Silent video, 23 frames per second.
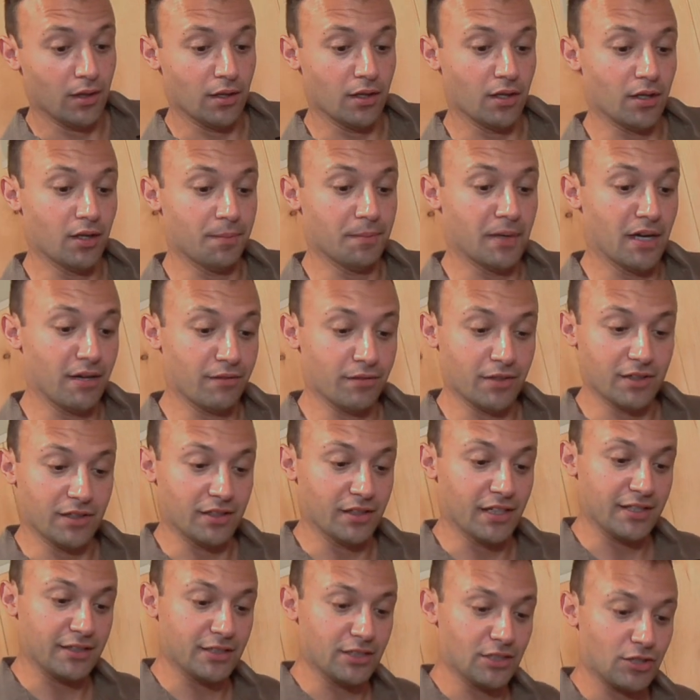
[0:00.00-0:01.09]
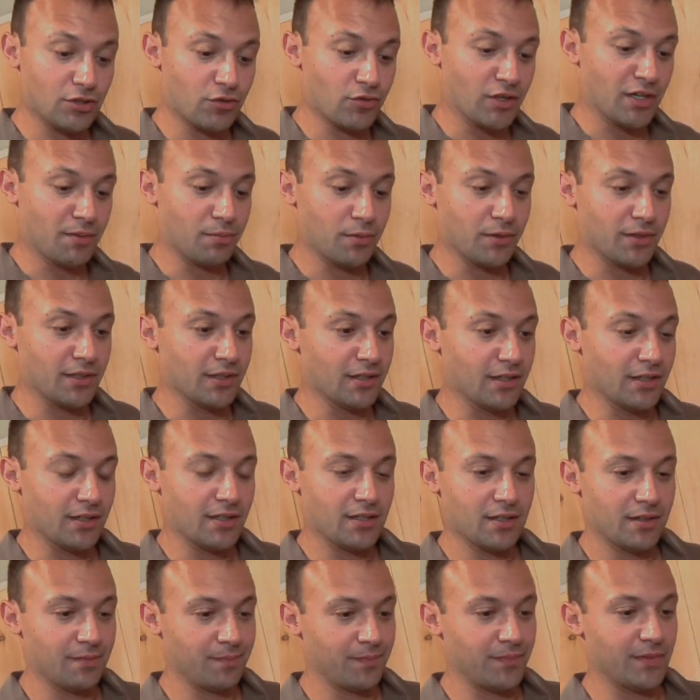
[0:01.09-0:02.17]
I really like this grape with like
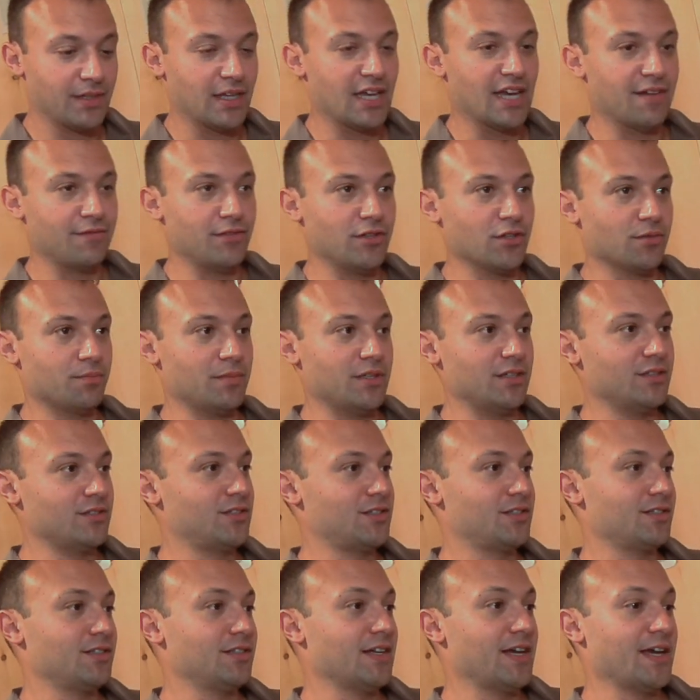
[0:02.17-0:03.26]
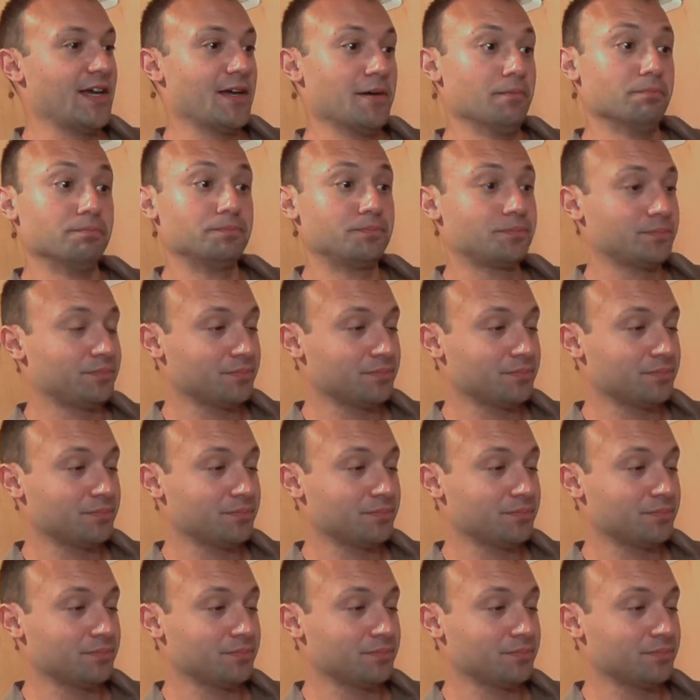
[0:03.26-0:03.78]
heavier meats, lamb,